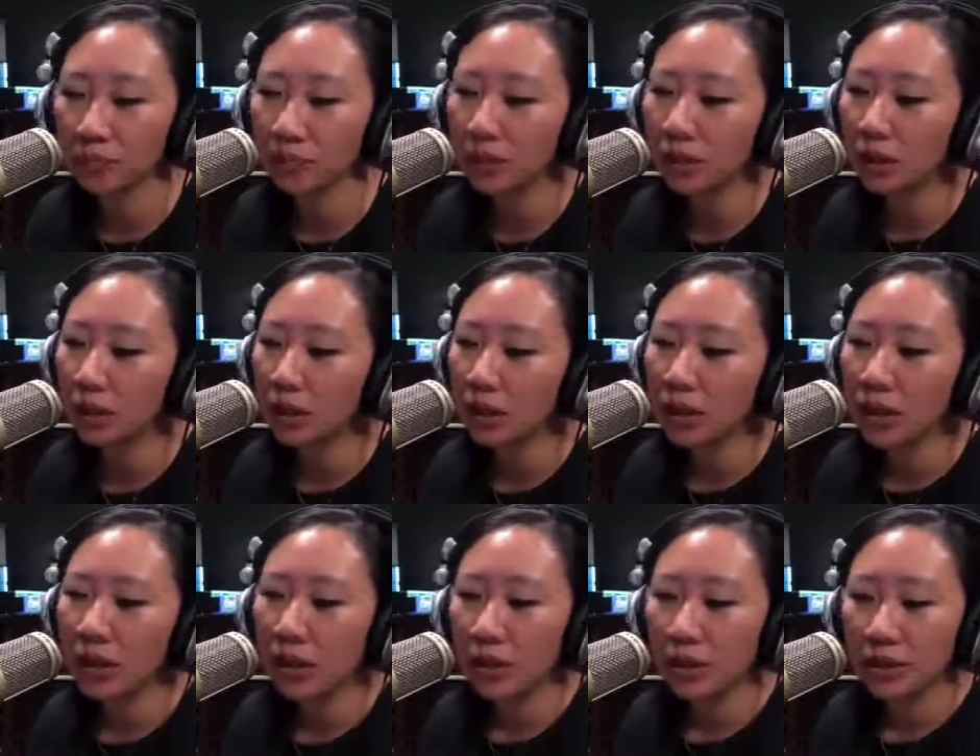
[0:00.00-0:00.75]
Okay,
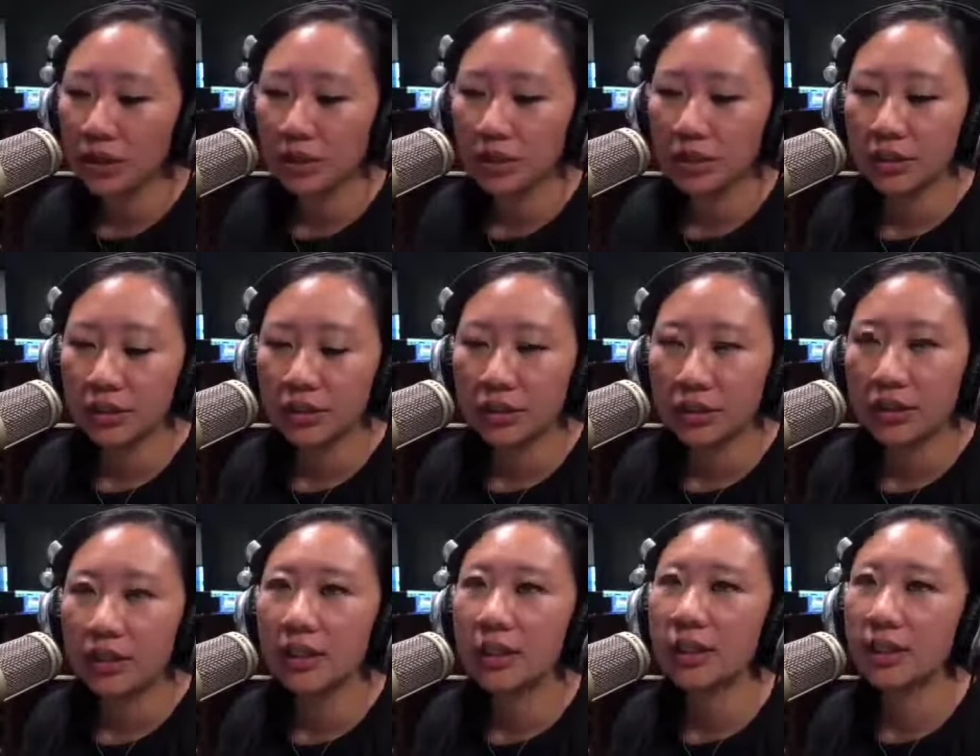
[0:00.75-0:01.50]
was it 50
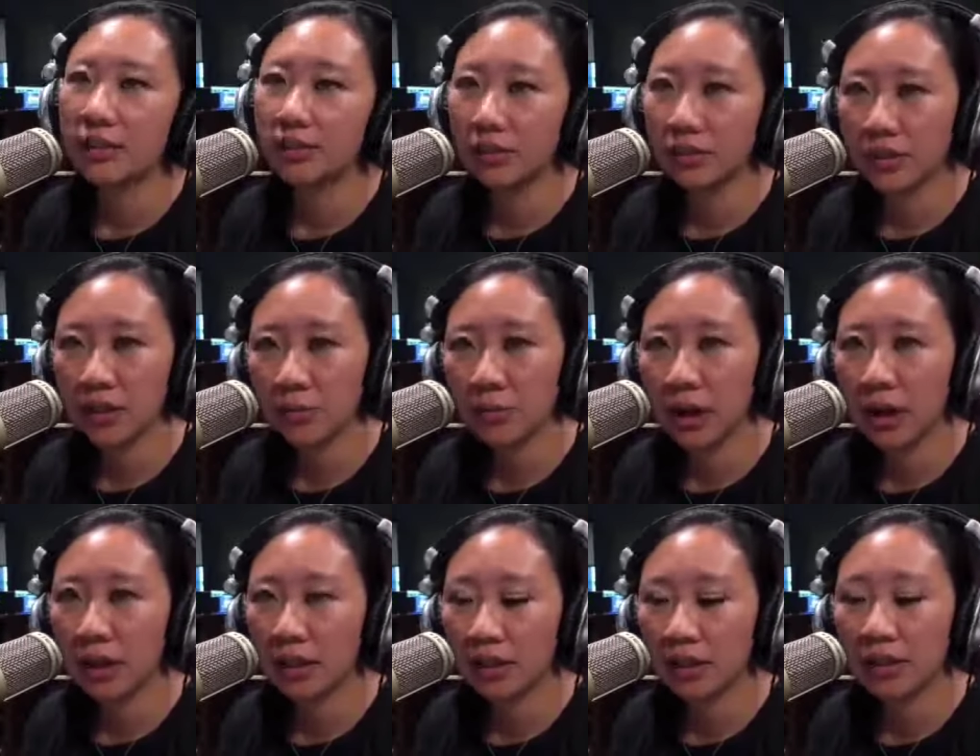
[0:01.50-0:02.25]
bucks? It's 50
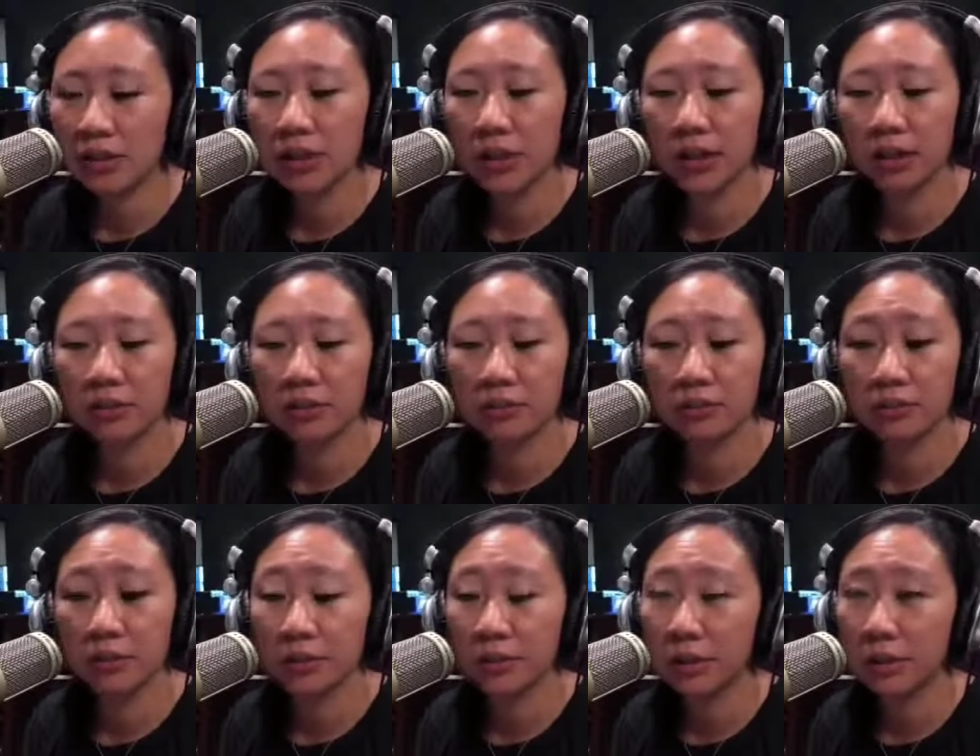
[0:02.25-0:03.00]
bucks. You get
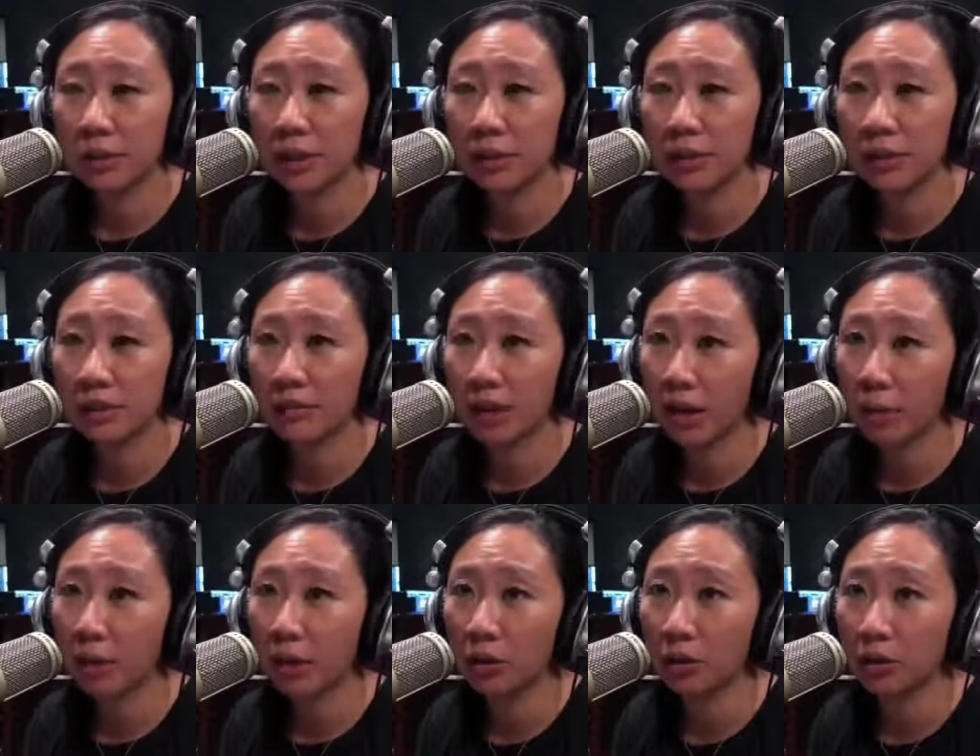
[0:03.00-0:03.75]
50 Everything. rounds of
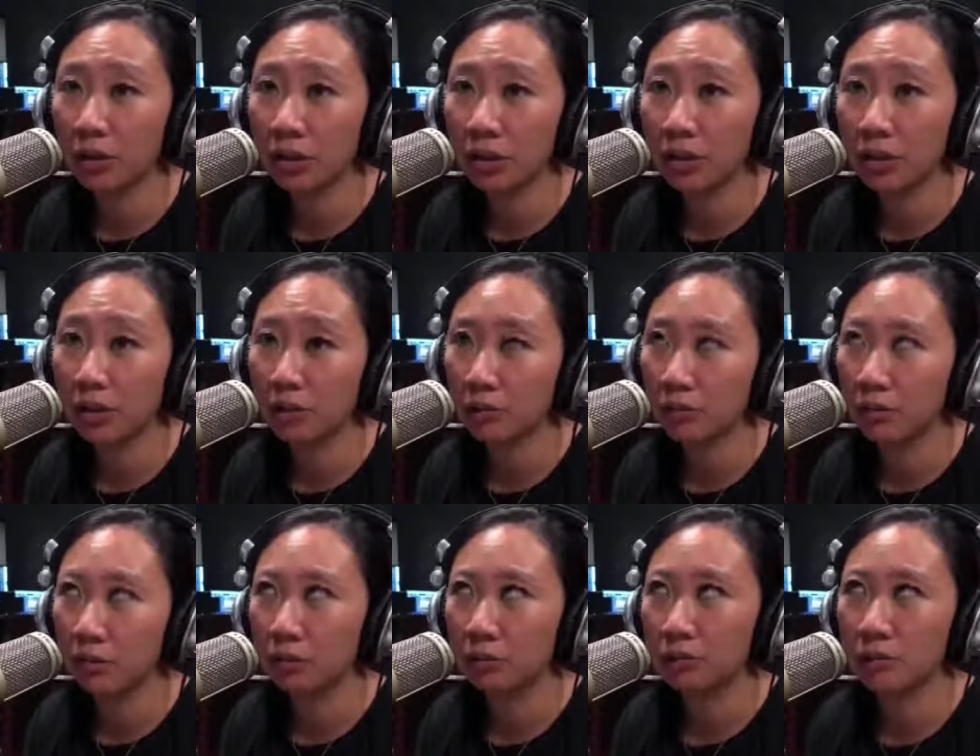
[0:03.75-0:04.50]
ammo, which Everything.
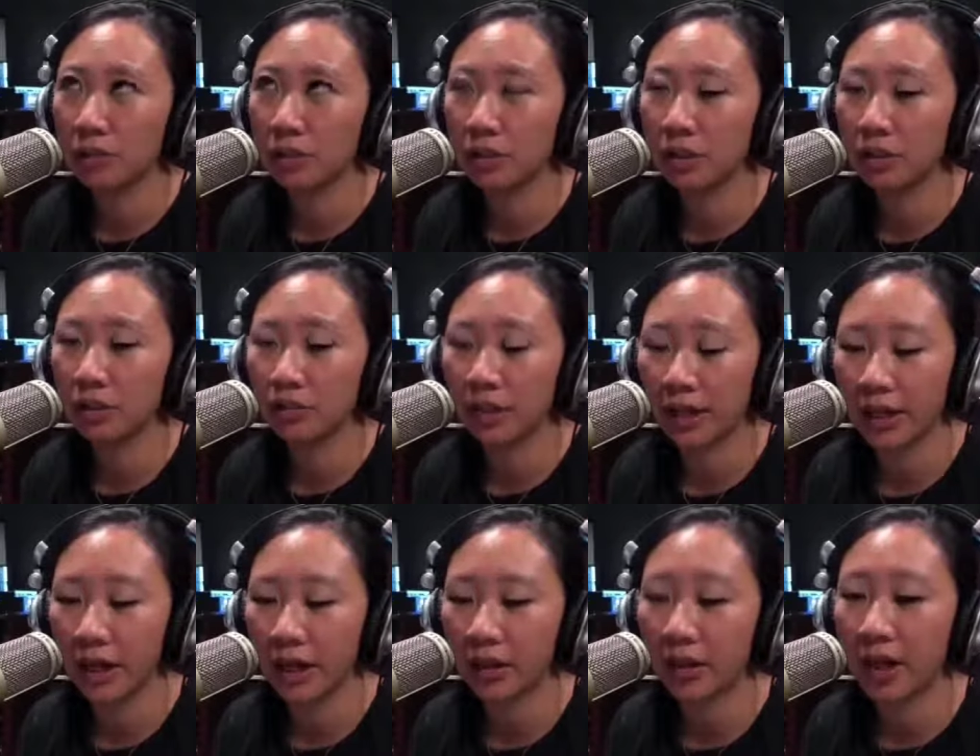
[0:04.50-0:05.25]
is a steal
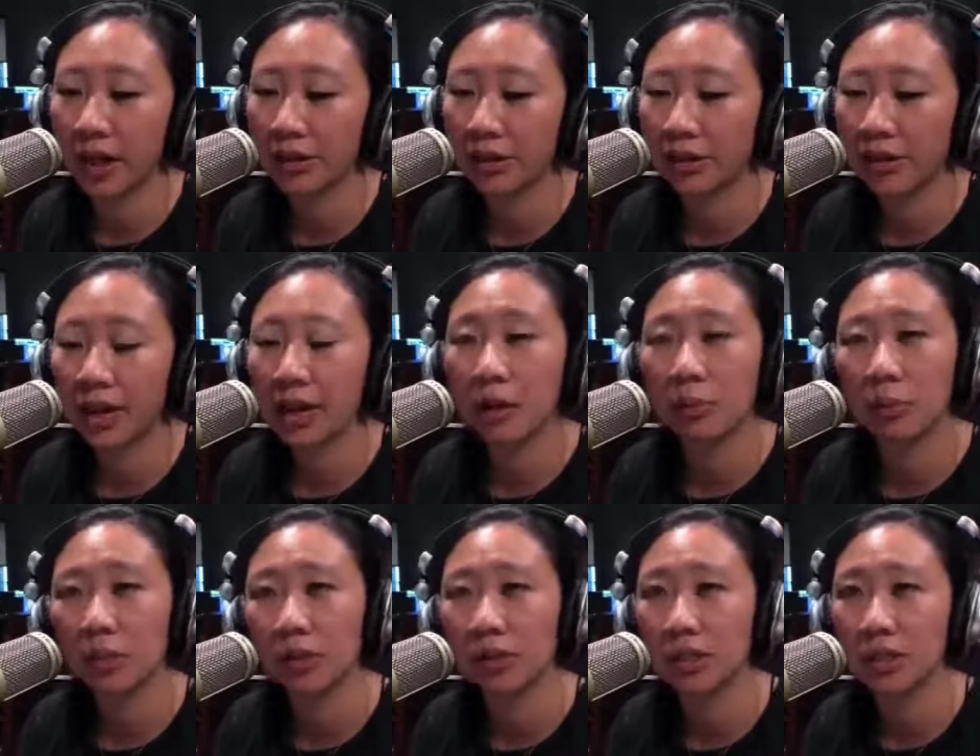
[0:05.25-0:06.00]
right now, and you get a
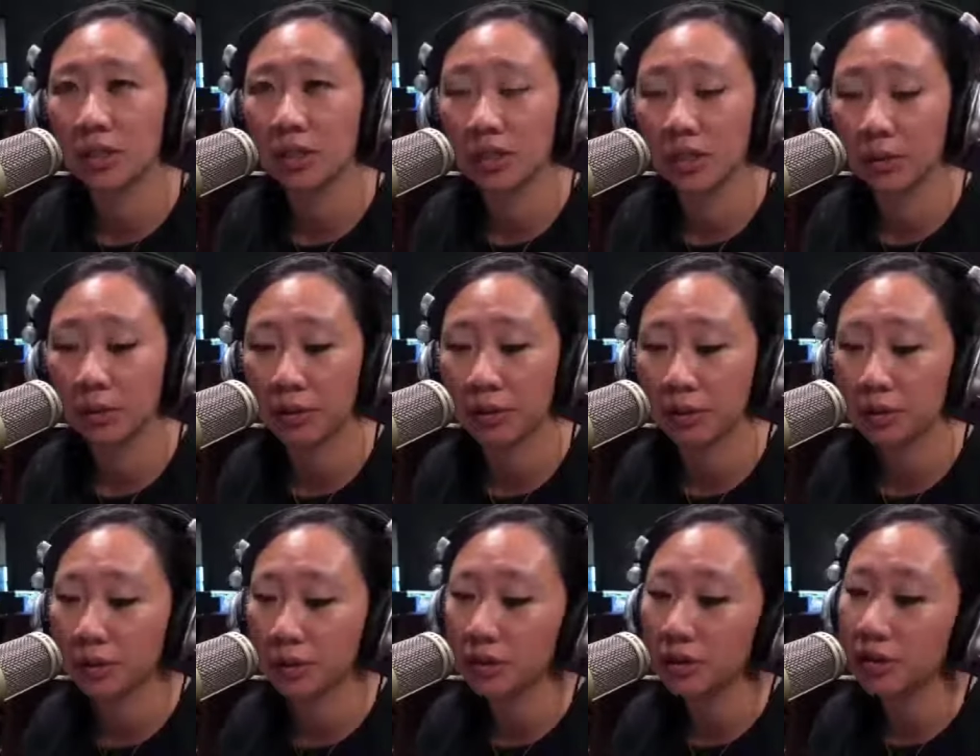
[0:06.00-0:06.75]
person to stay with
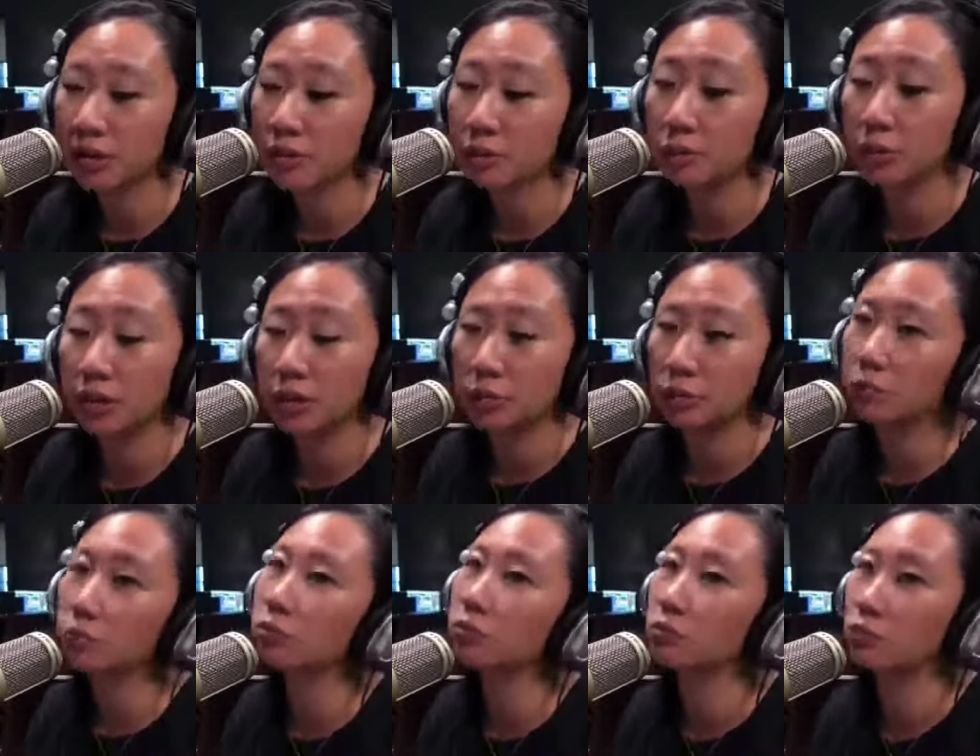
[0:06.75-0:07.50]
you. So that's it's
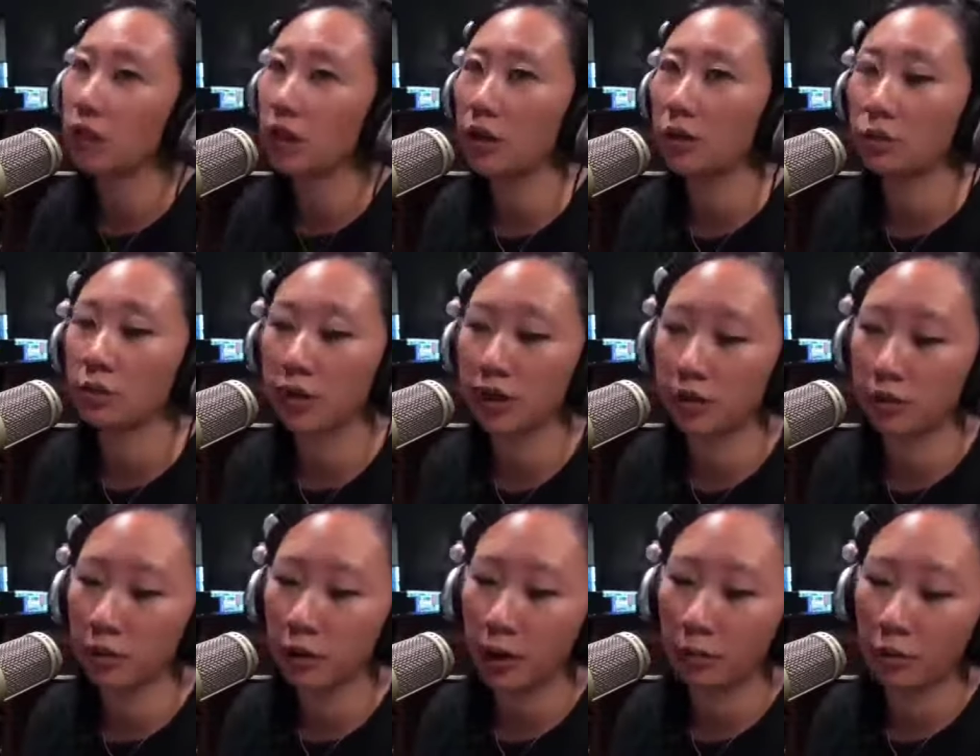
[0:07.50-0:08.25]
a
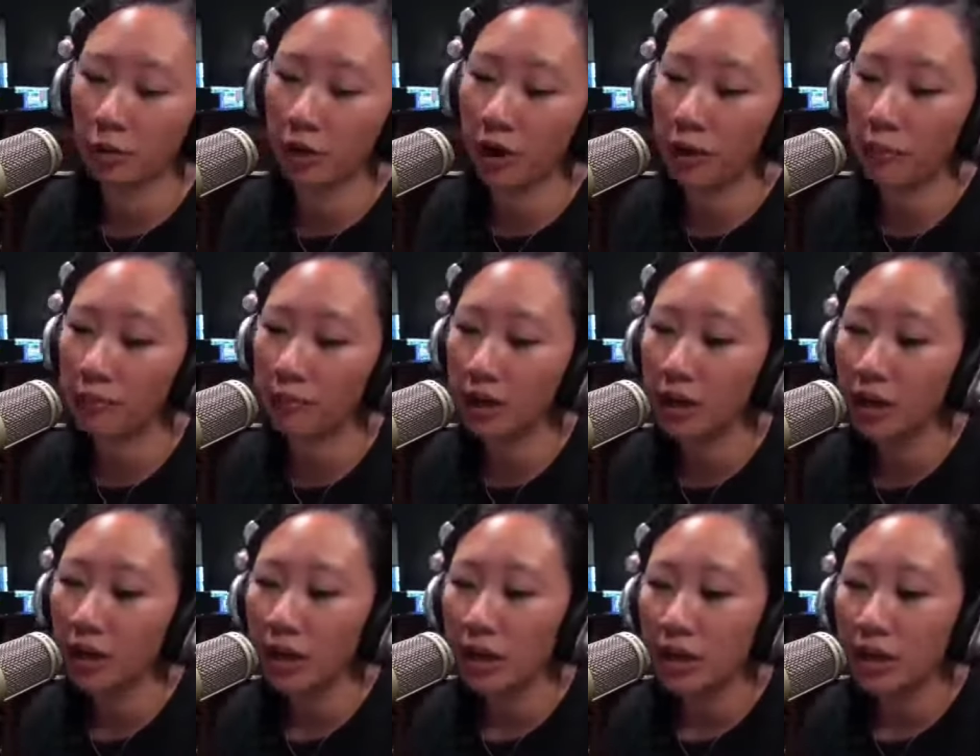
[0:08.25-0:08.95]
really great program. Right.